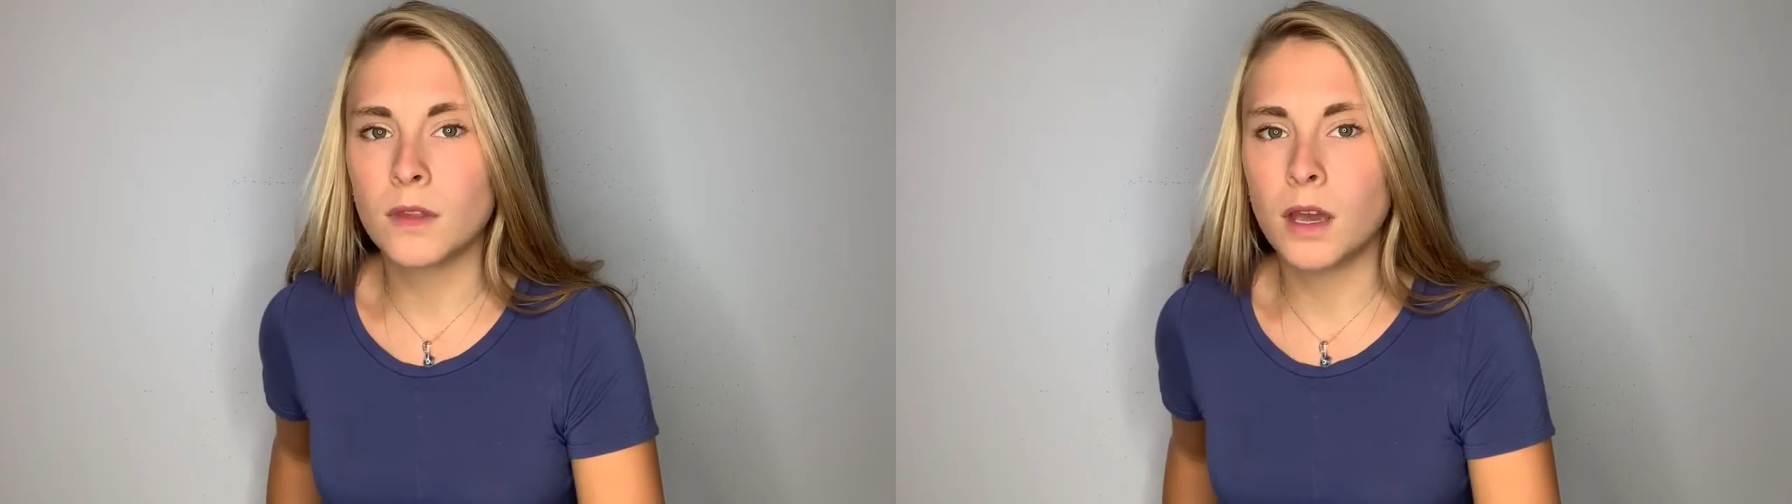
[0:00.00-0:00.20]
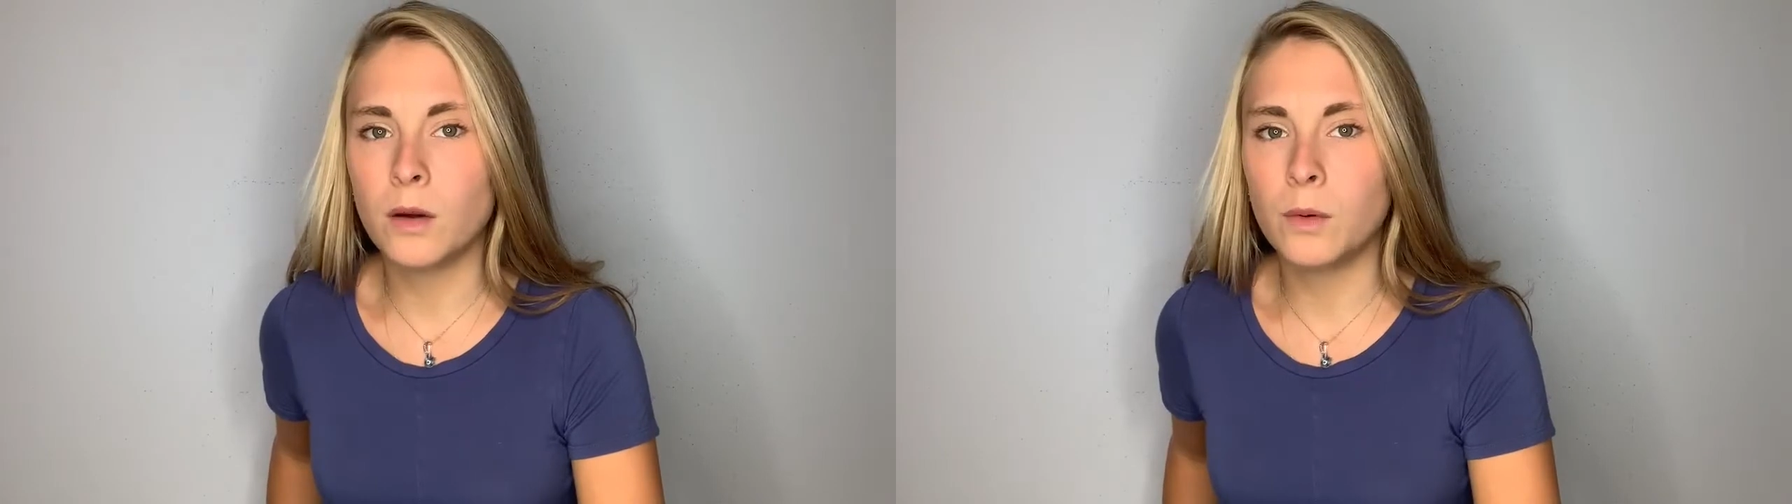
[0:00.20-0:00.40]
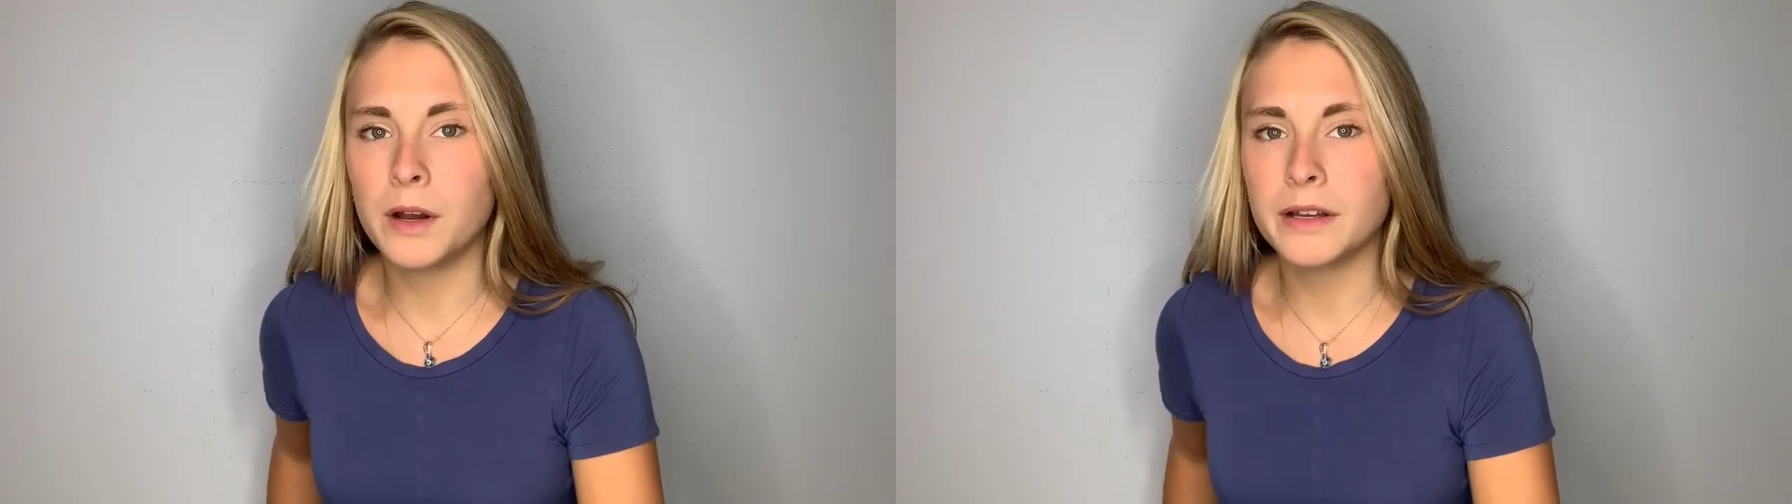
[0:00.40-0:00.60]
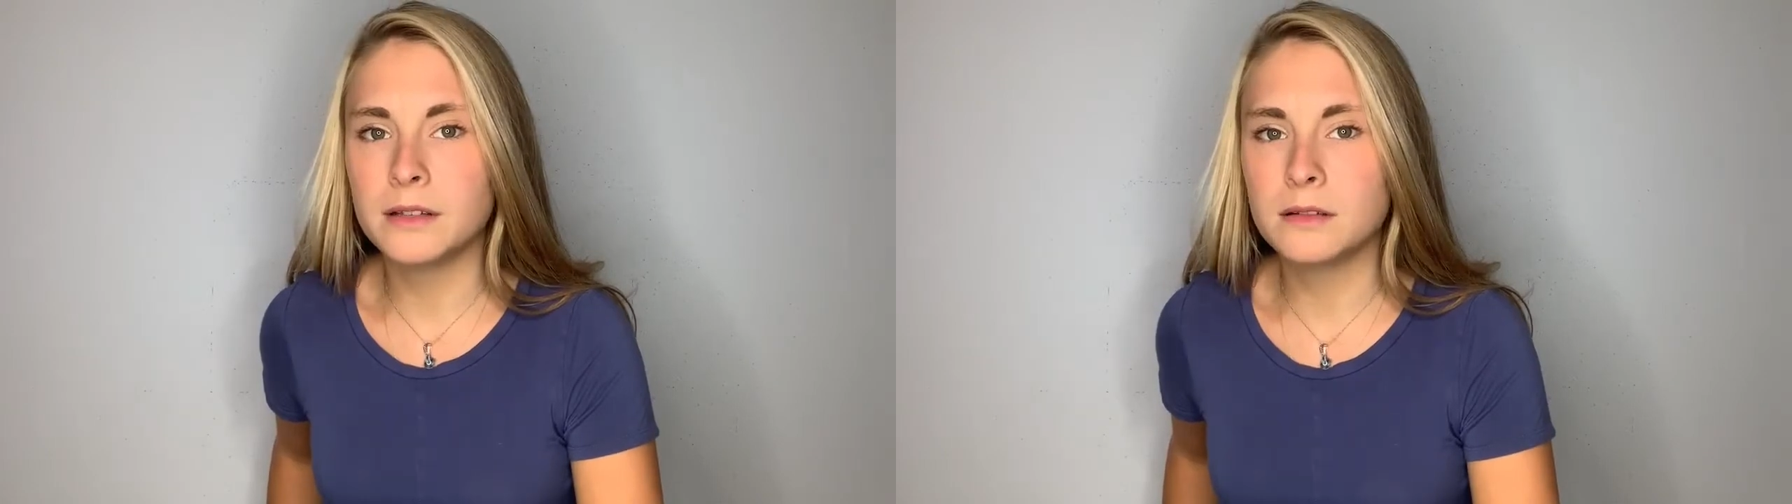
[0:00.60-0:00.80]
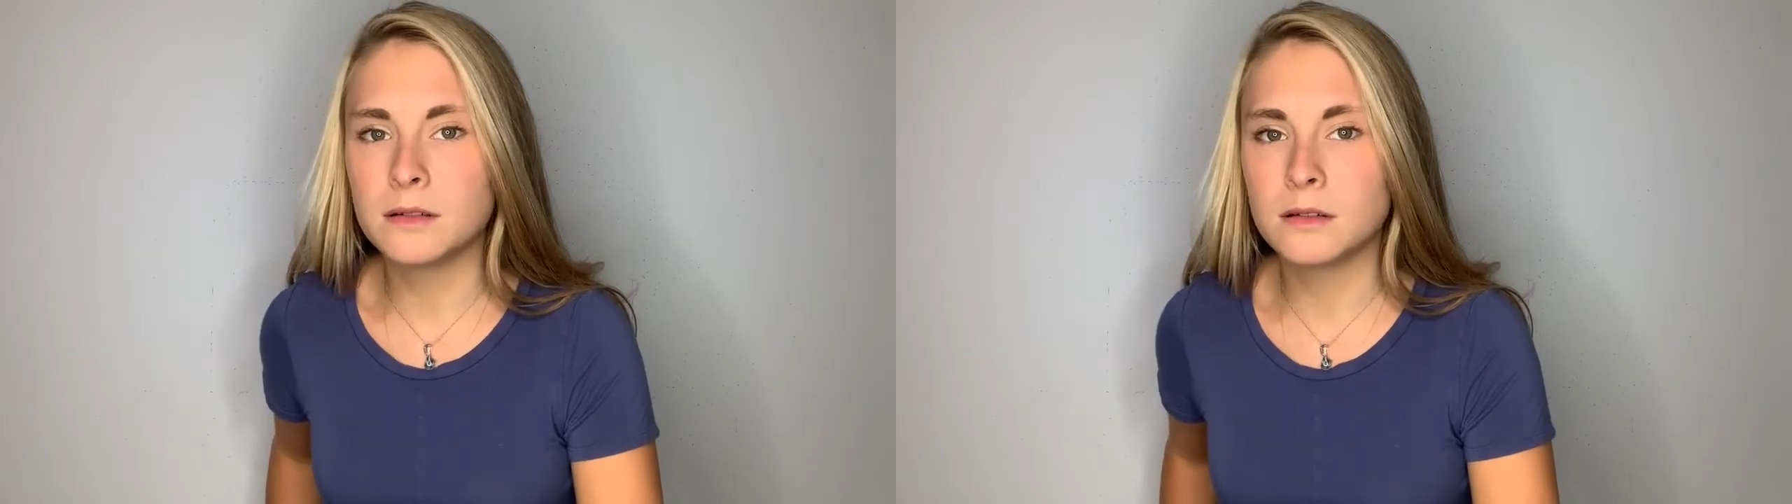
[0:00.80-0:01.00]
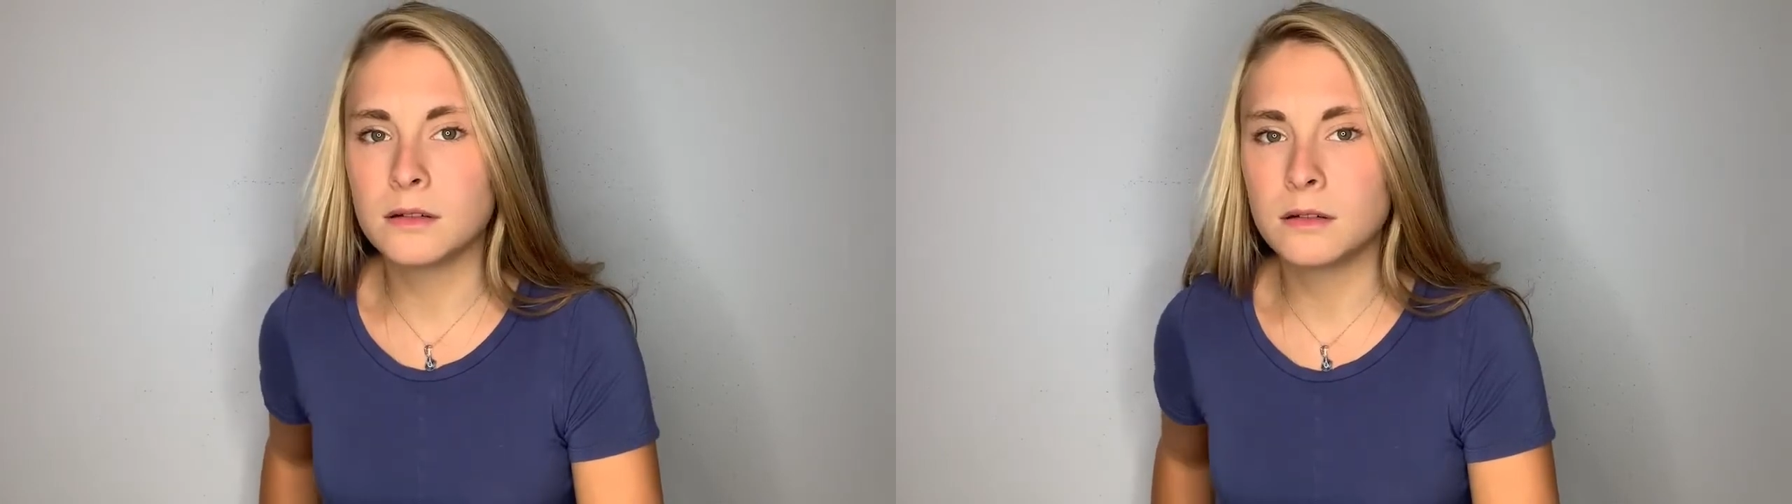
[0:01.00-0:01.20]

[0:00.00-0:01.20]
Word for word: I was. And